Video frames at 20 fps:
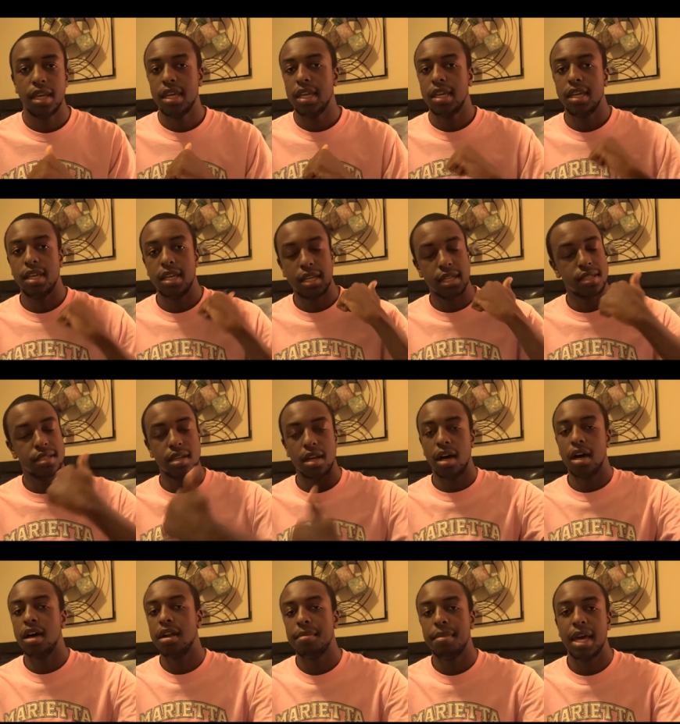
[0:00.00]
he gets
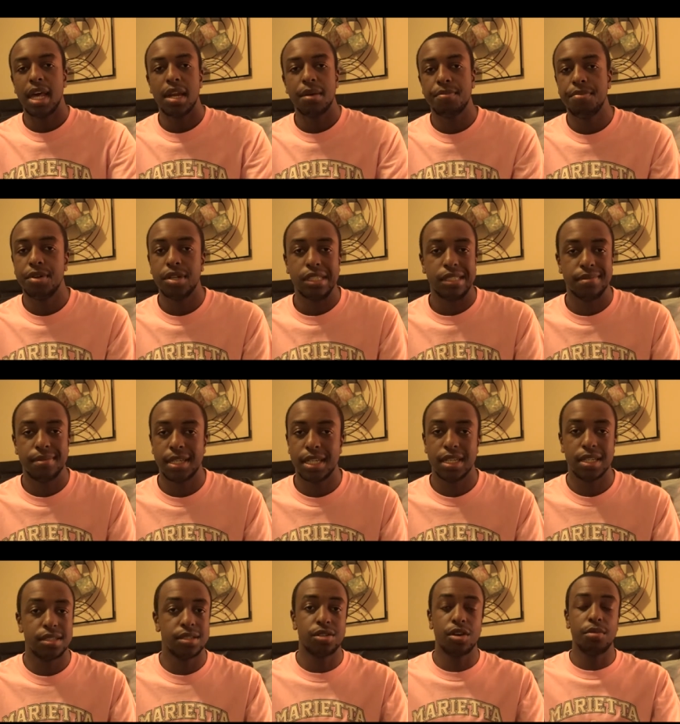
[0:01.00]
automatic points
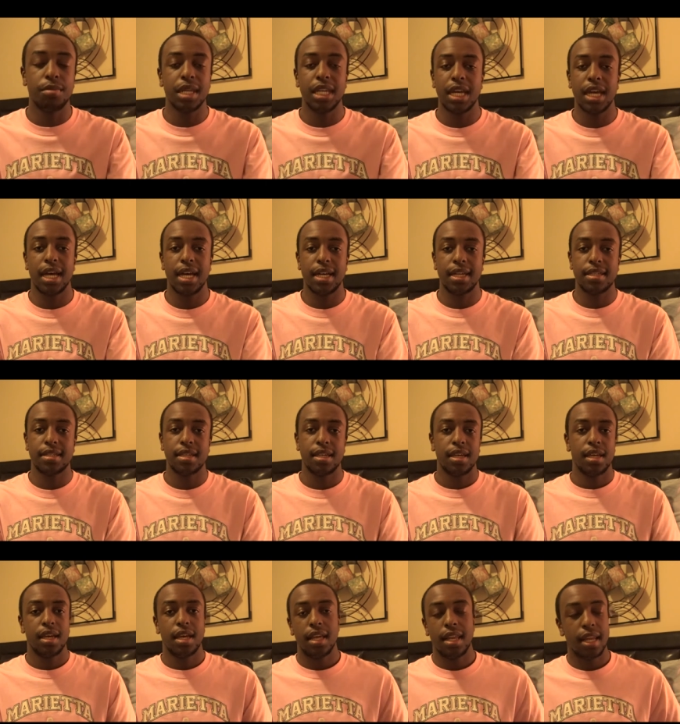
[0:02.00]
because so many guys
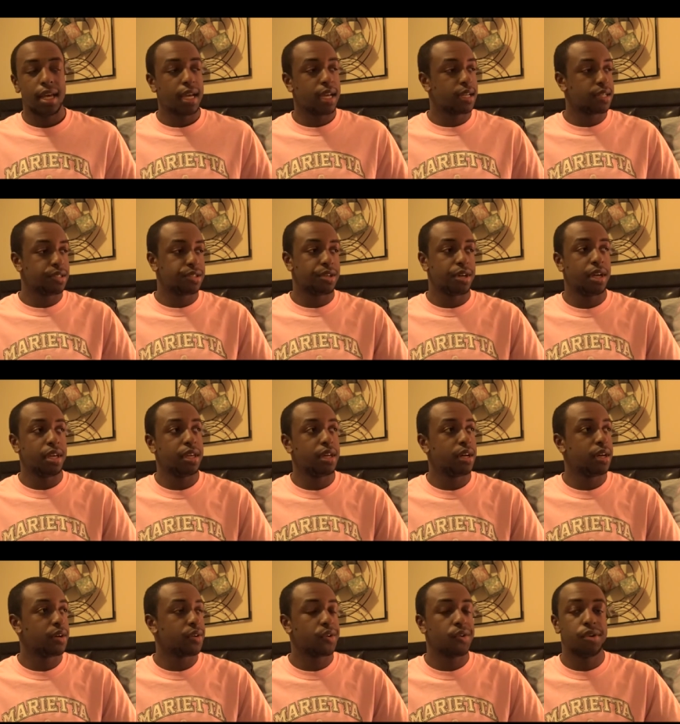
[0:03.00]
like a Trae
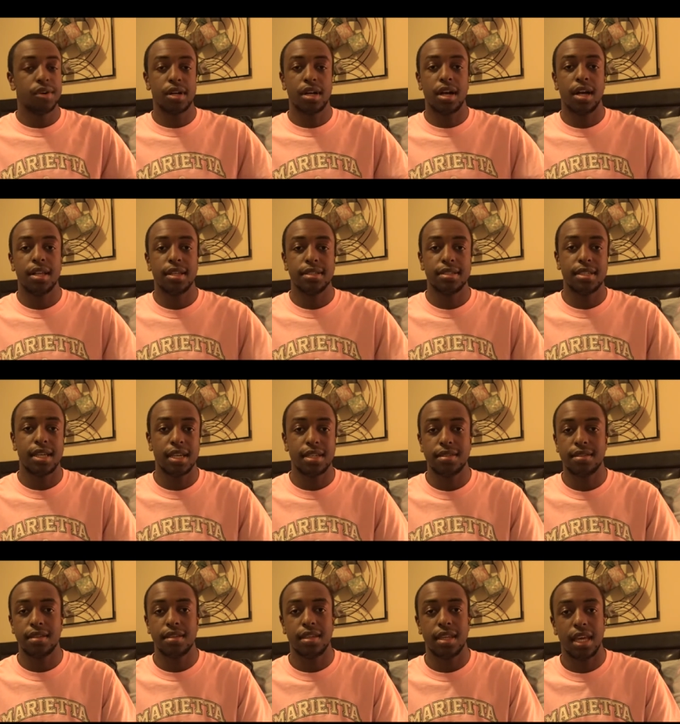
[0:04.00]
Young or Collin
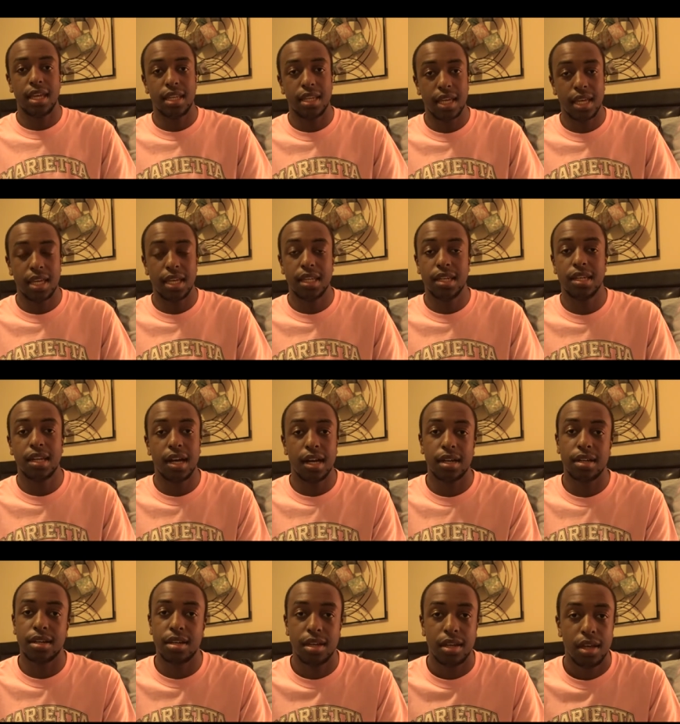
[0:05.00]
Sexton, they, they get
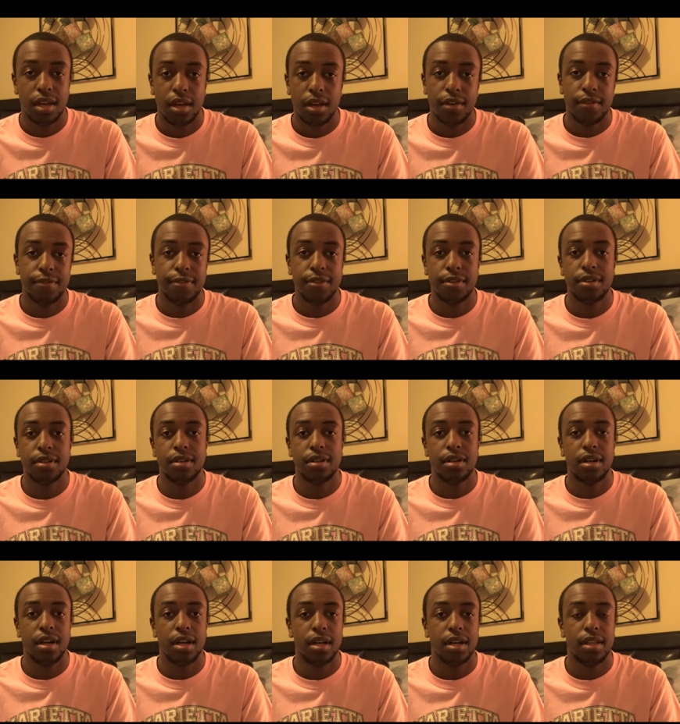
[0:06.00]
knocked
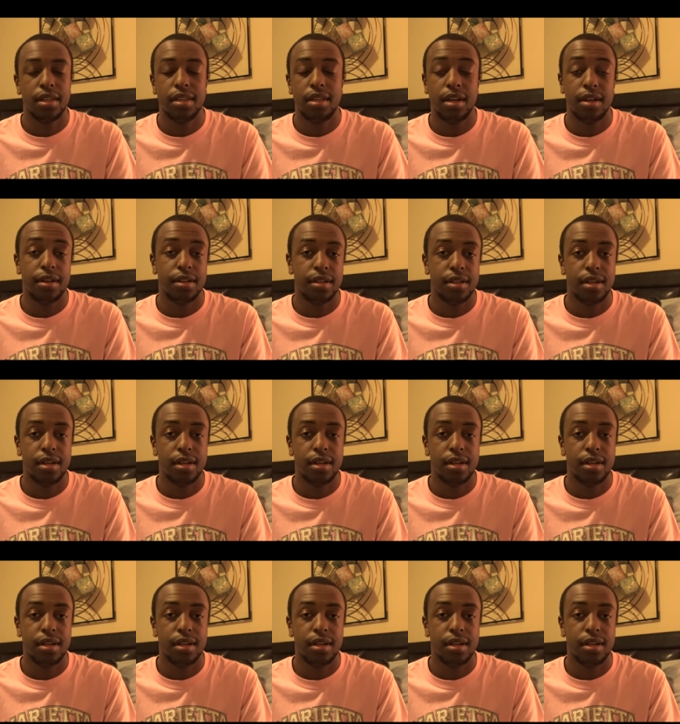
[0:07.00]
for uh, their,